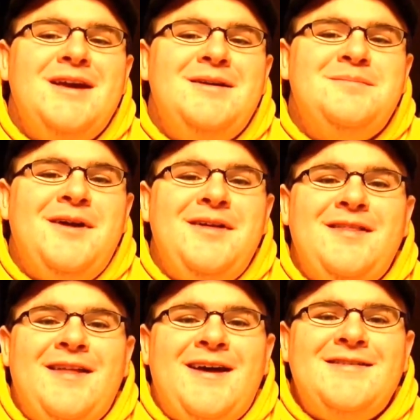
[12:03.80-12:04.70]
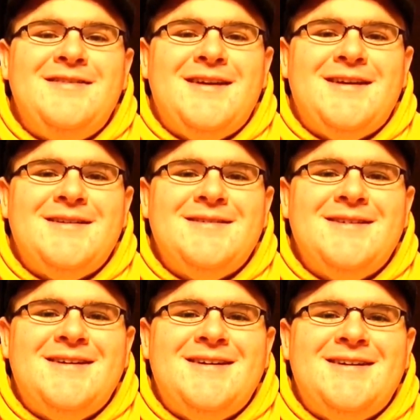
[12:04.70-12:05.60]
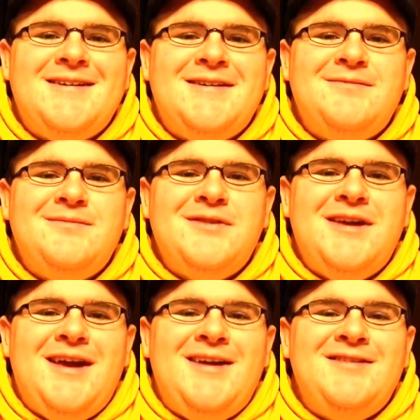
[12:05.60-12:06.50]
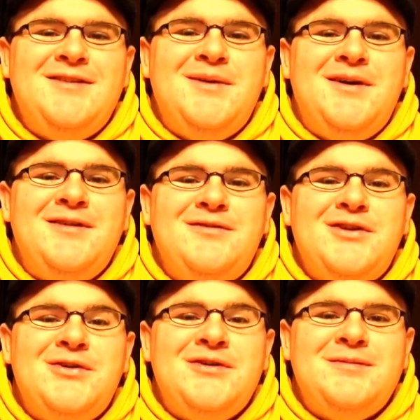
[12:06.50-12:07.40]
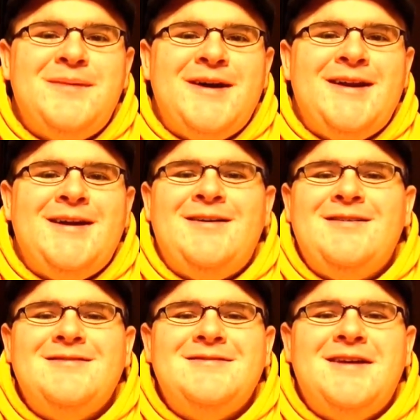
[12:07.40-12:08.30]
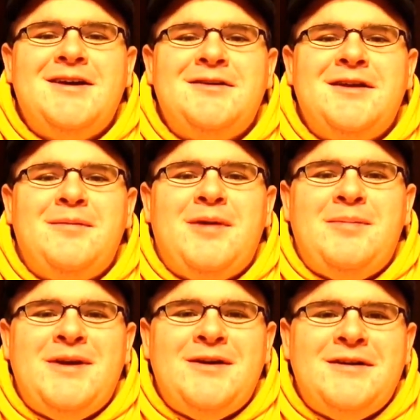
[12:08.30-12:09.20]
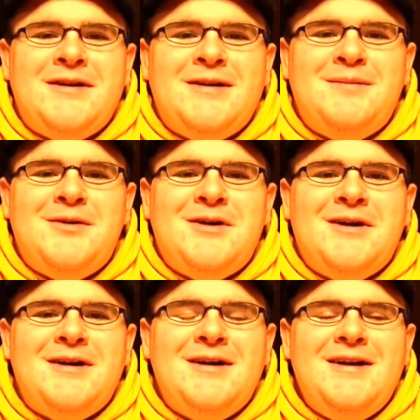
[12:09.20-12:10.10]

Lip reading: Probably the last thing. As you all have noticed by now, I don't have my beard anymore.